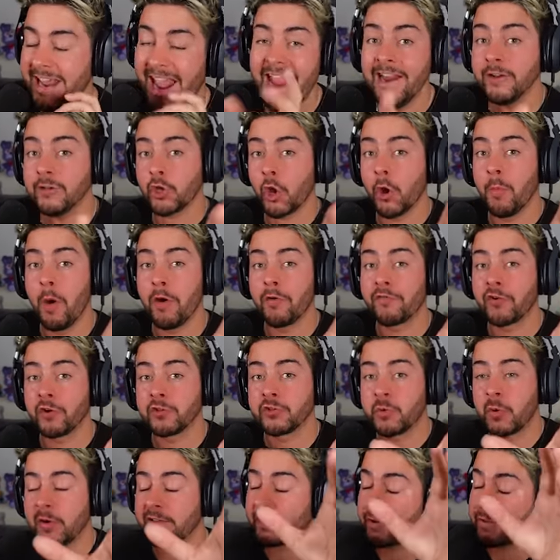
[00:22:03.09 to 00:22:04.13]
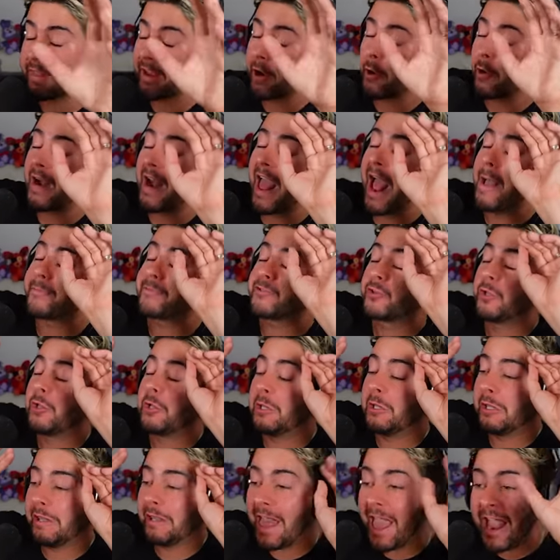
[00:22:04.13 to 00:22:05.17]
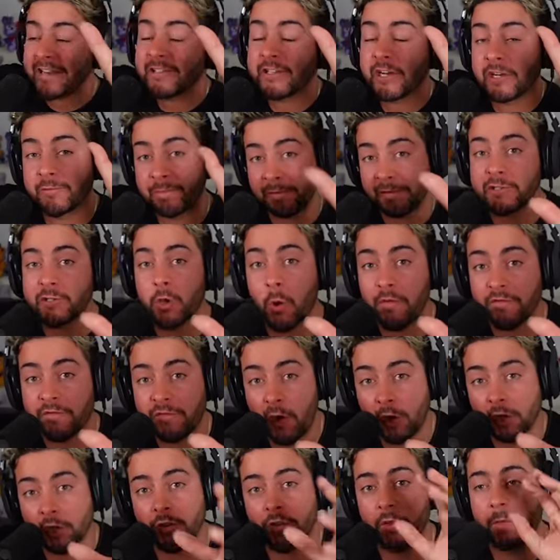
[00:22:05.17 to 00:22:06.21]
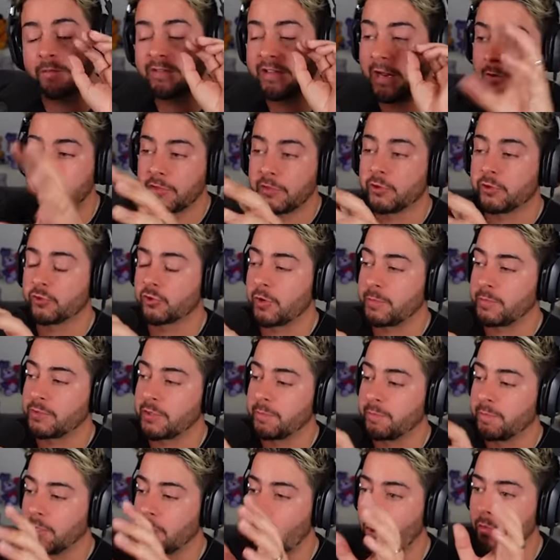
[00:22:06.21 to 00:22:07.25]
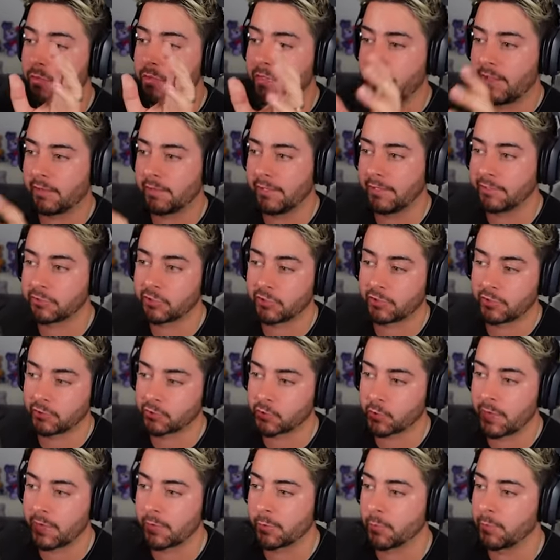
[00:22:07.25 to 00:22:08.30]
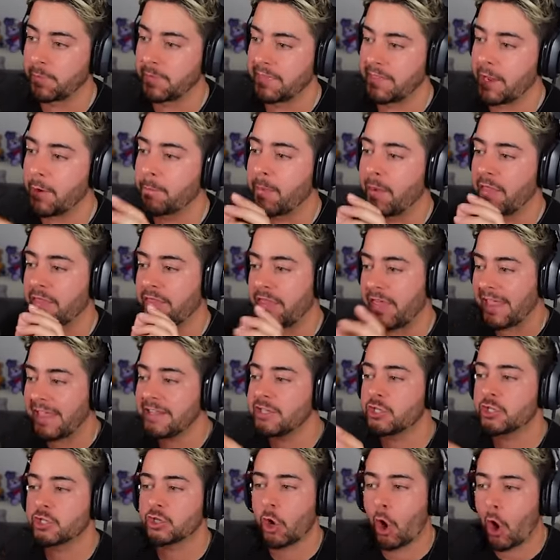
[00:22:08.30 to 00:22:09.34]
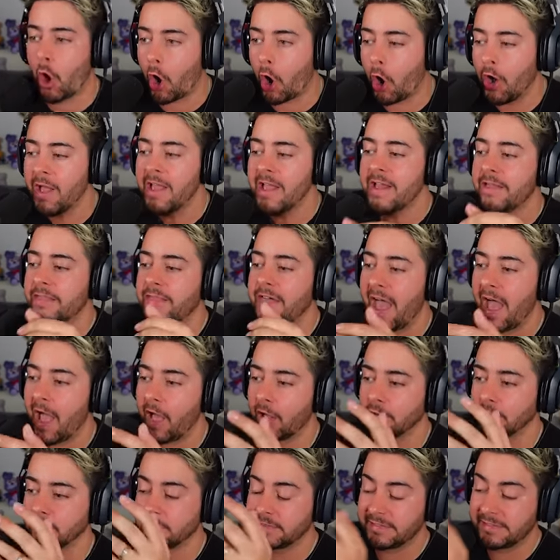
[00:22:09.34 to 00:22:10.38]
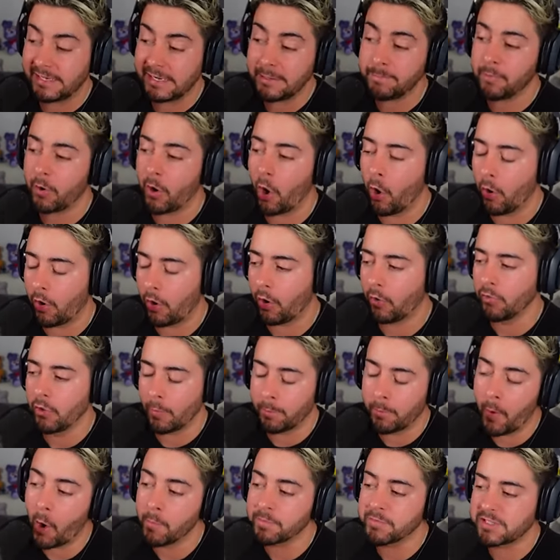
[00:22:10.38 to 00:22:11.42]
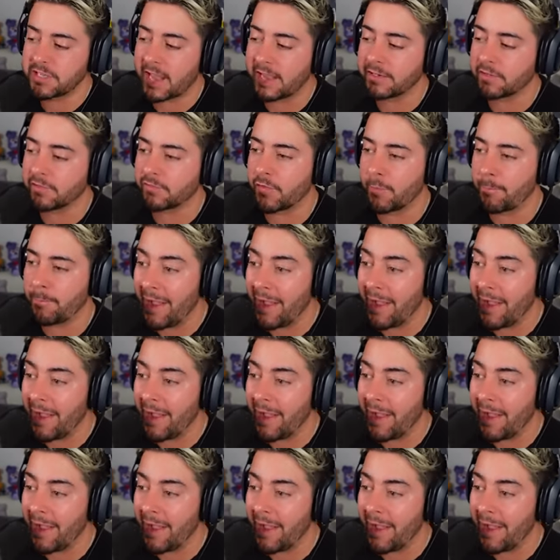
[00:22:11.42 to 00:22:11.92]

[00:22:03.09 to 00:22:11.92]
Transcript: to EmTom over on Twitter. They are an absolute legend. Please go and follow them. Down in the description below, the link to their Twitter will be there. But they saw that deep on the bottom side of the